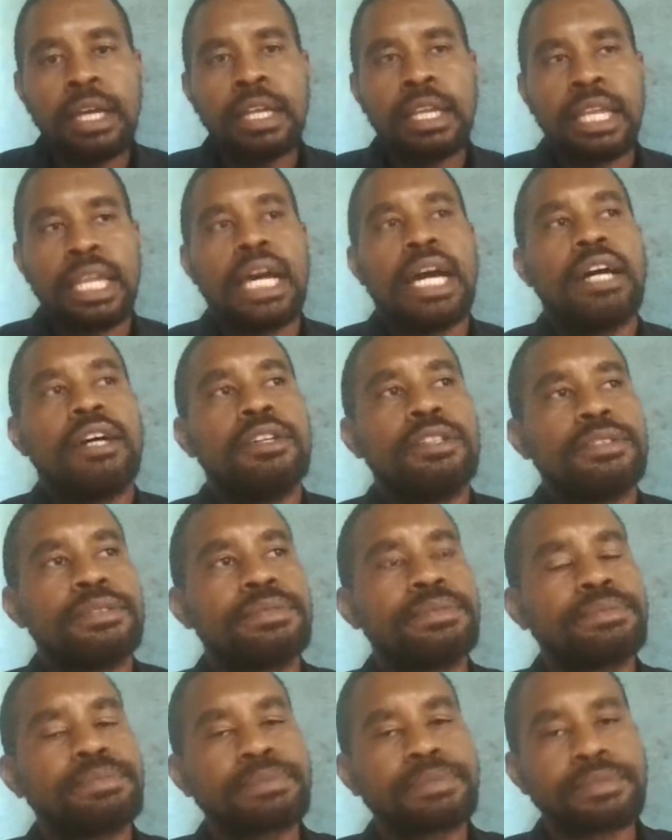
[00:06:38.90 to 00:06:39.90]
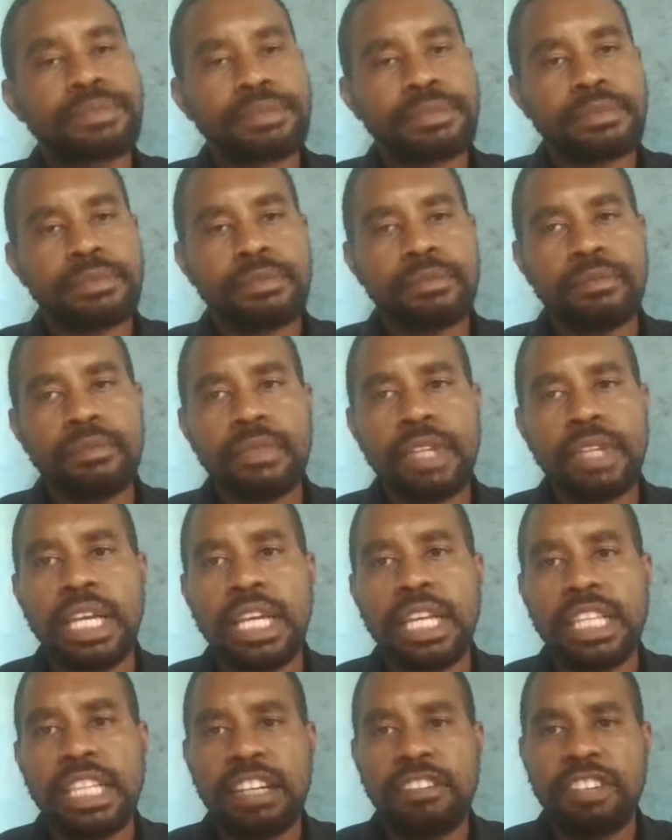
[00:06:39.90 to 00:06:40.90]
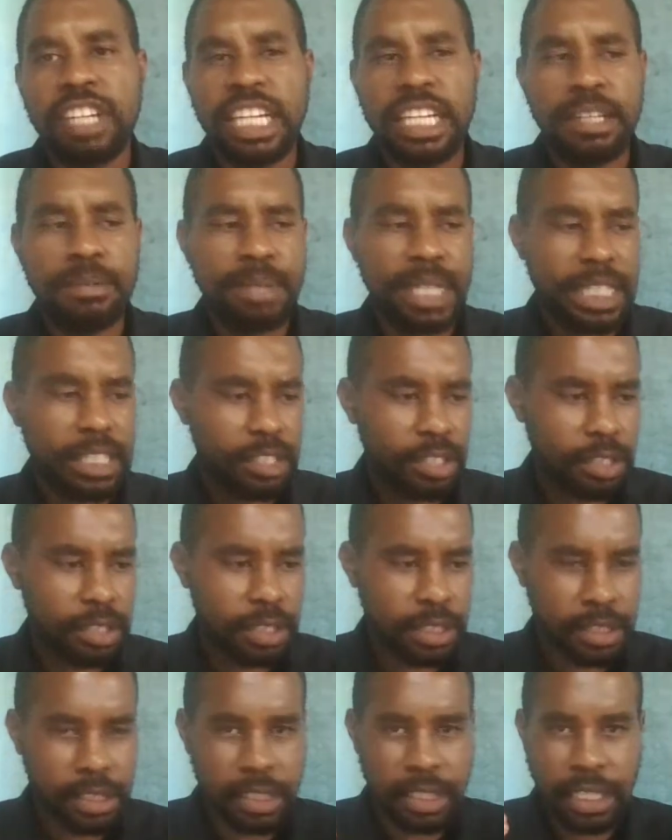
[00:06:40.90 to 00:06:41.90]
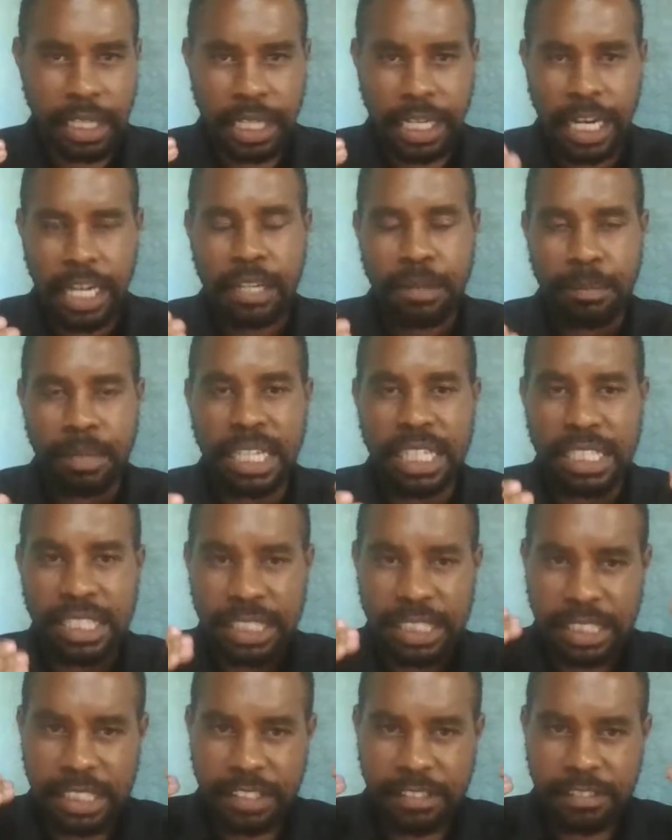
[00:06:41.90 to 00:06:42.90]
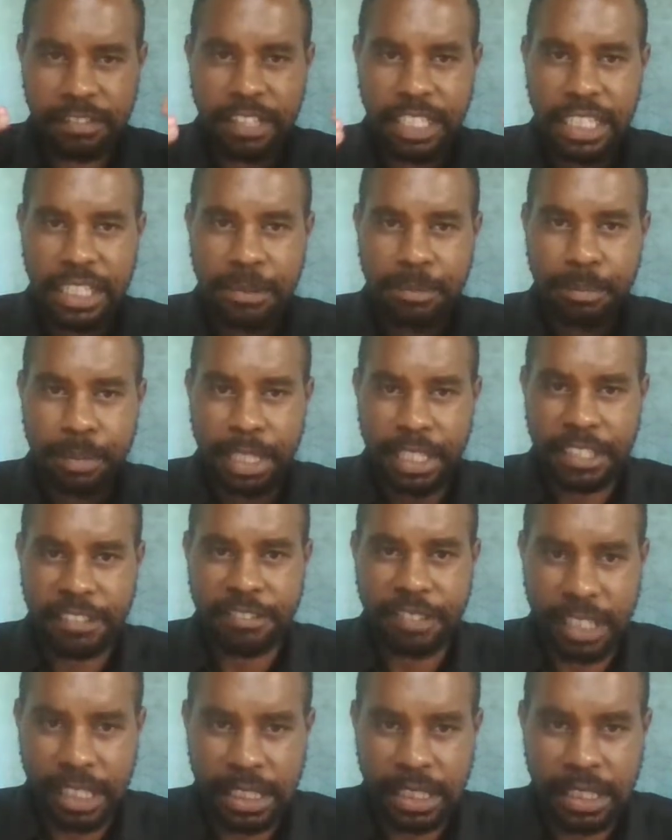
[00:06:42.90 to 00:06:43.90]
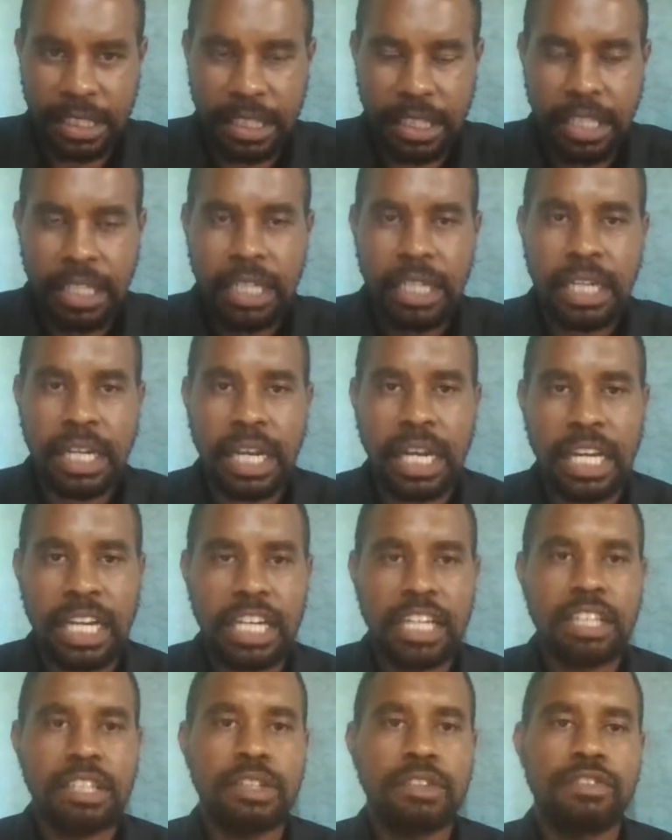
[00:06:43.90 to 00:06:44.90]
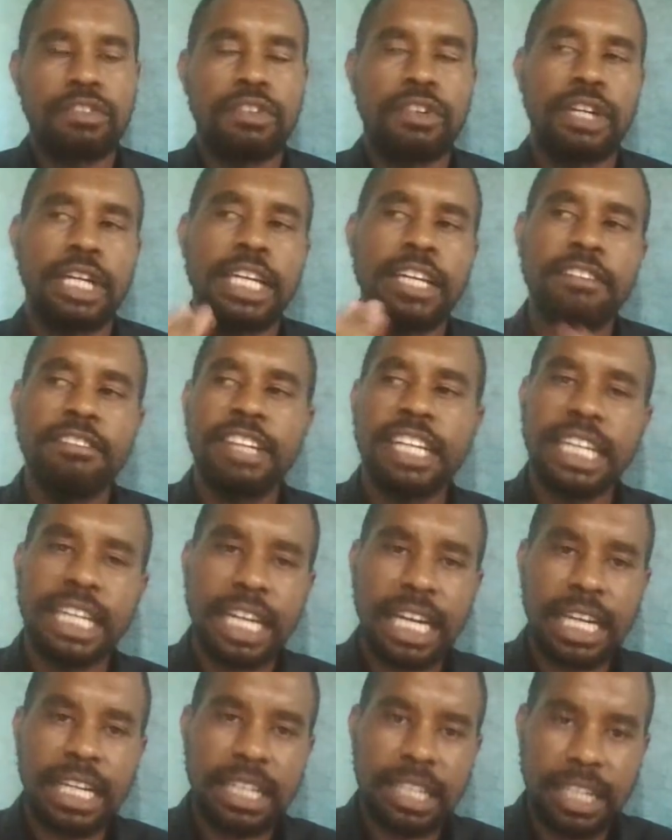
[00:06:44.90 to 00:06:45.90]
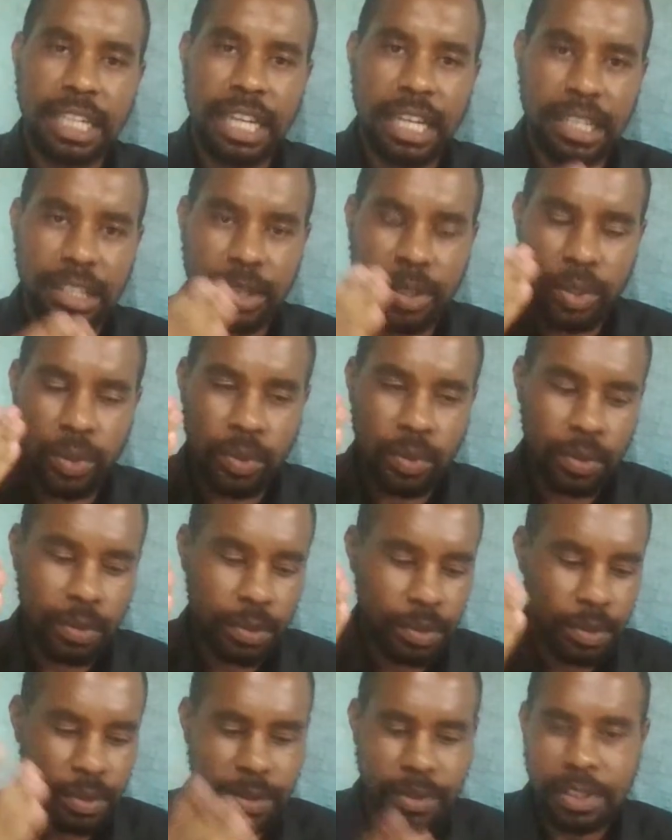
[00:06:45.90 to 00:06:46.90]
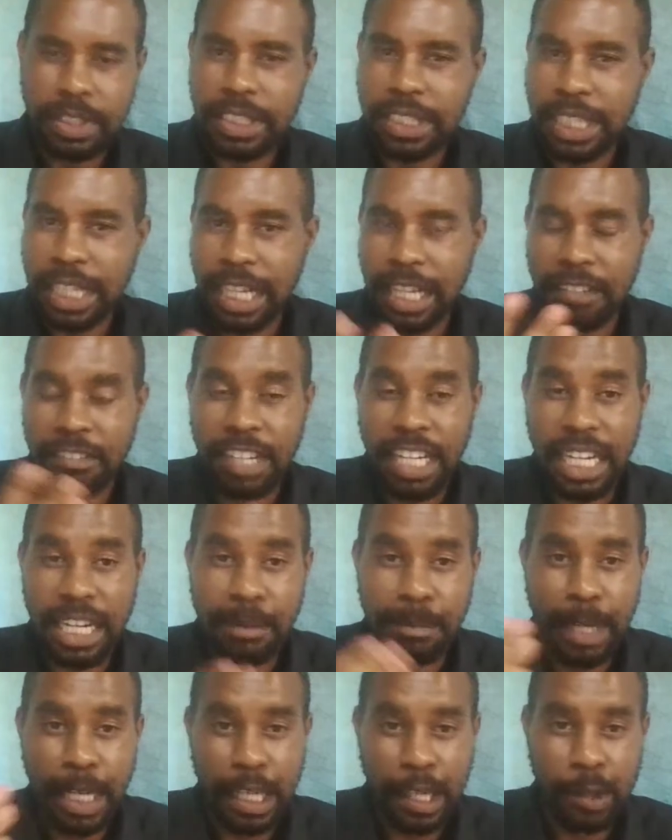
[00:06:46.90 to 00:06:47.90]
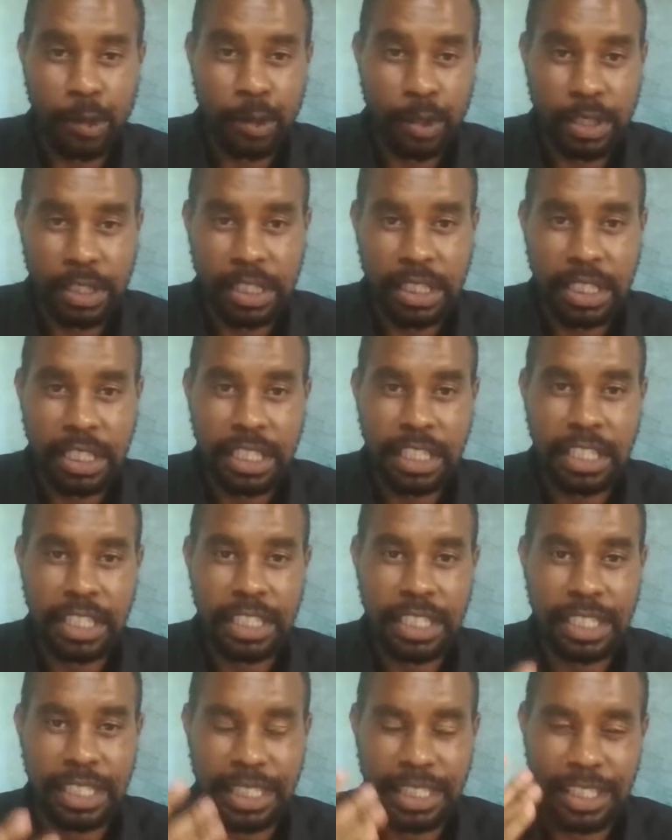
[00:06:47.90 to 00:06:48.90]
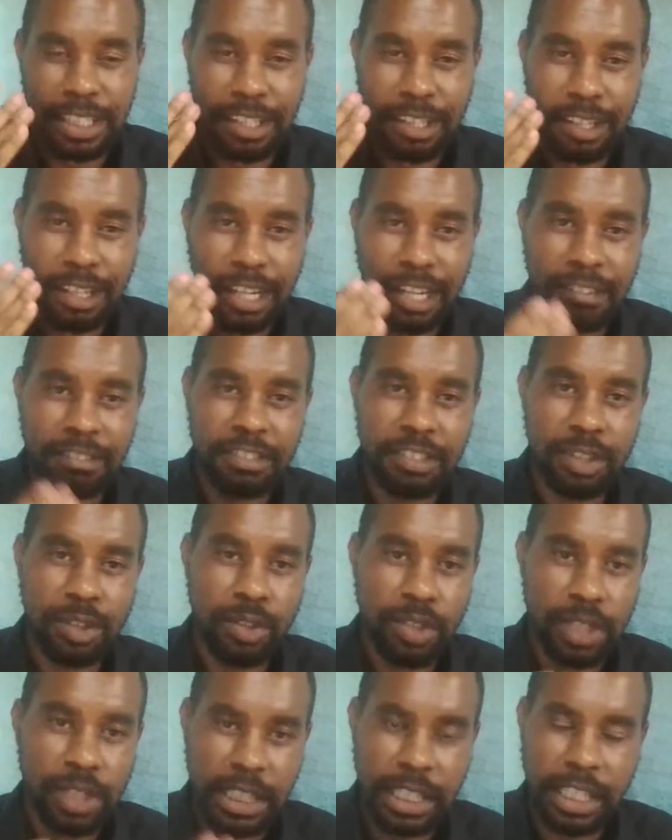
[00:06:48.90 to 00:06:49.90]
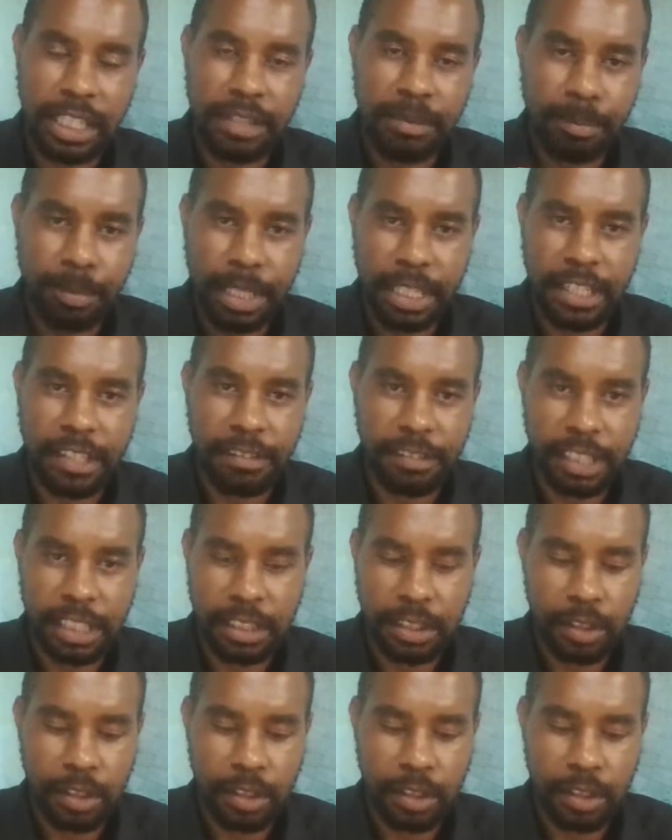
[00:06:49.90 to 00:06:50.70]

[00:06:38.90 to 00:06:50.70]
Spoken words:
Now, as I've already mentioned, grant money is very specific. And now, for every grant that you ever come across, it will have those three specific.